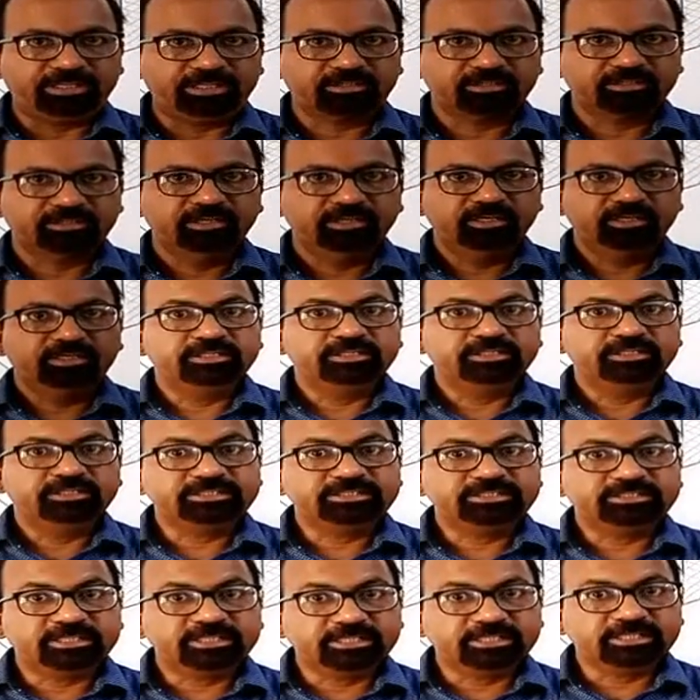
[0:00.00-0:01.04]
This is
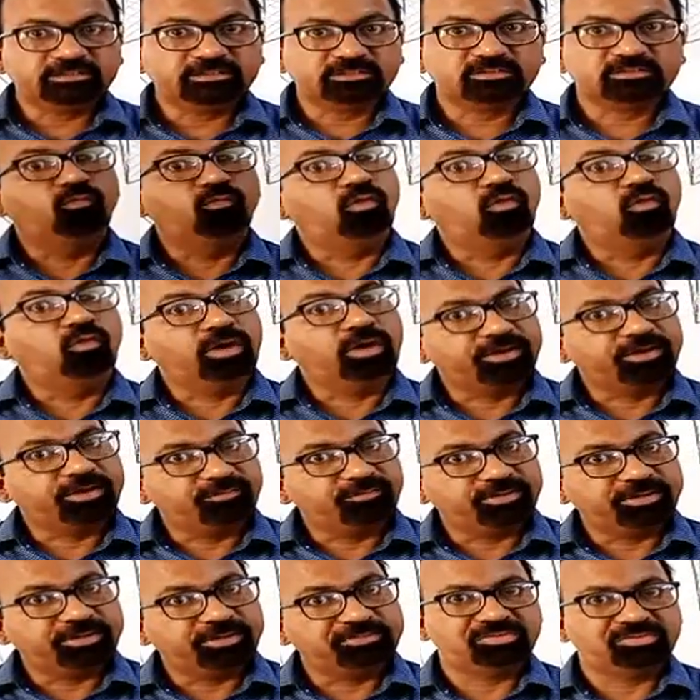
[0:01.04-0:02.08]
water
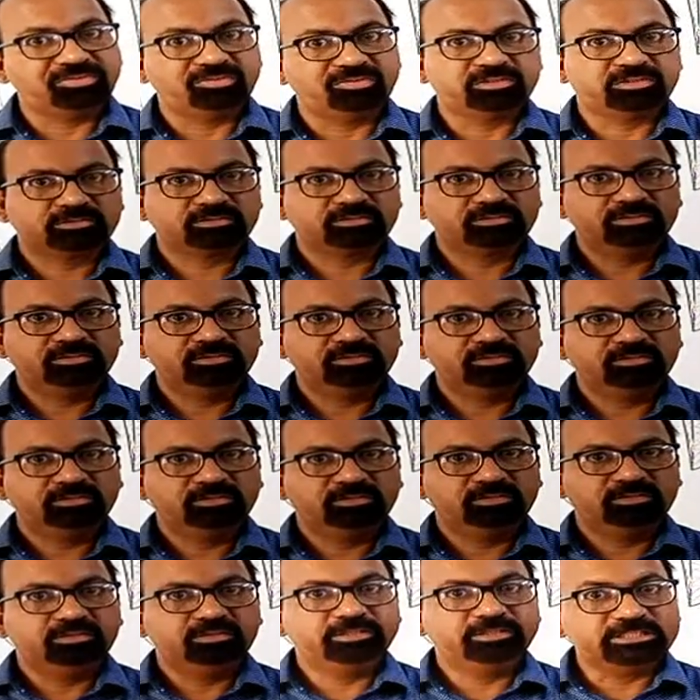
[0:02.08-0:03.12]
vapors. These
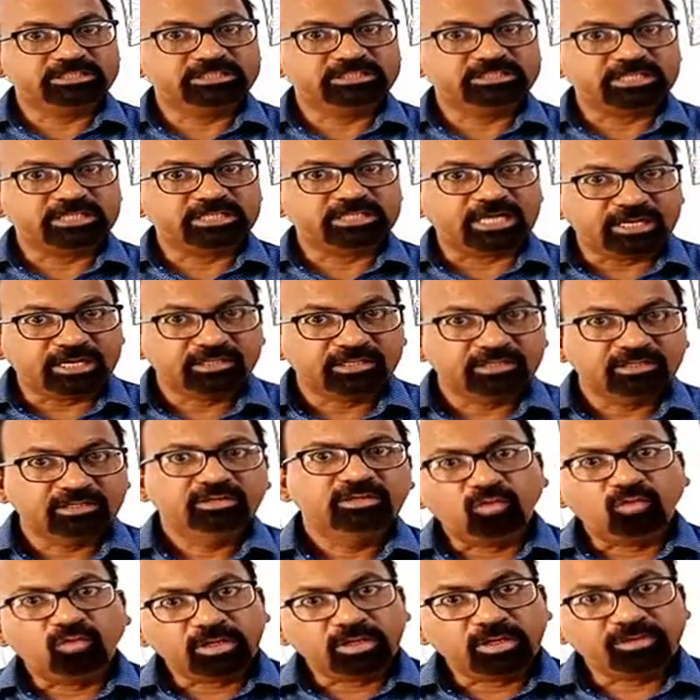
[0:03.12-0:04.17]
are
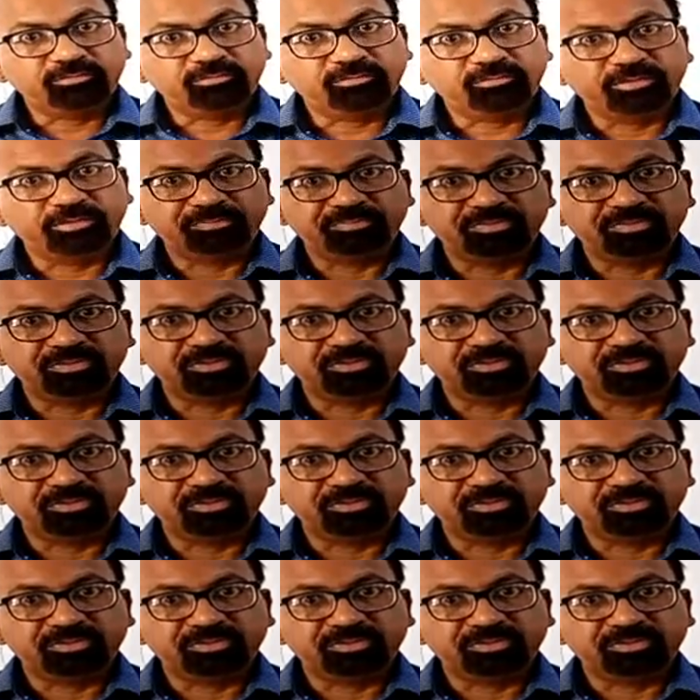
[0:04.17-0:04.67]
water vapors.